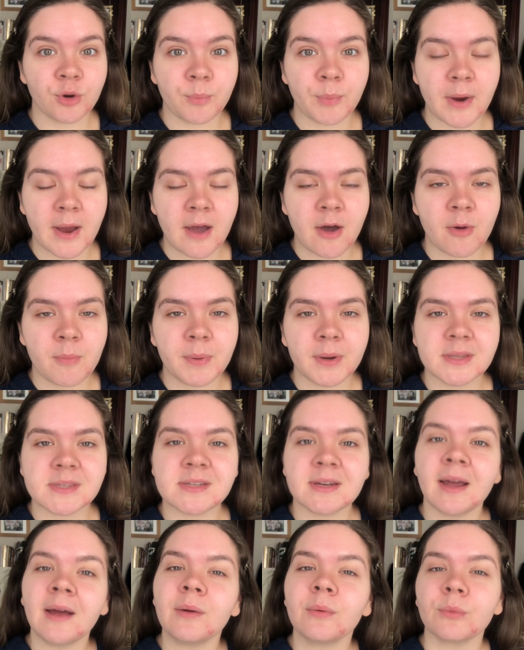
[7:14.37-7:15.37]
brow, but it's
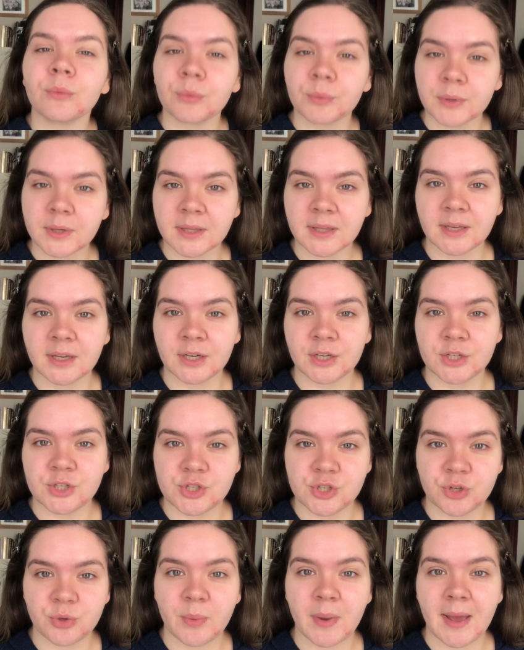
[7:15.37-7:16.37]
not really gonna
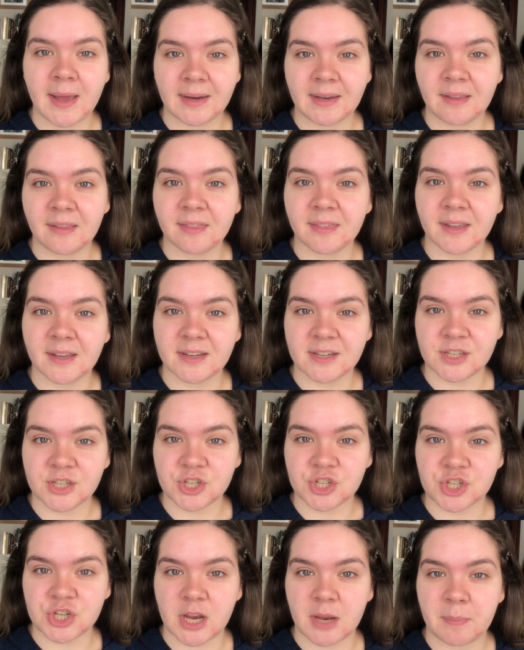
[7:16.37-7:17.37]
do anything to
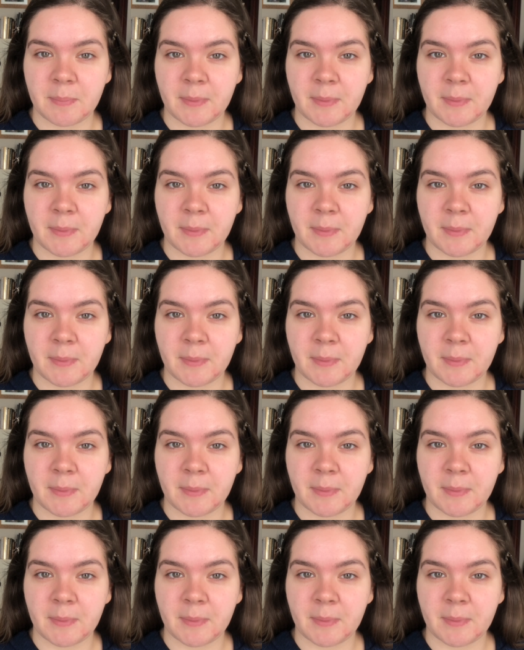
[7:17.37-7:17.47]
shape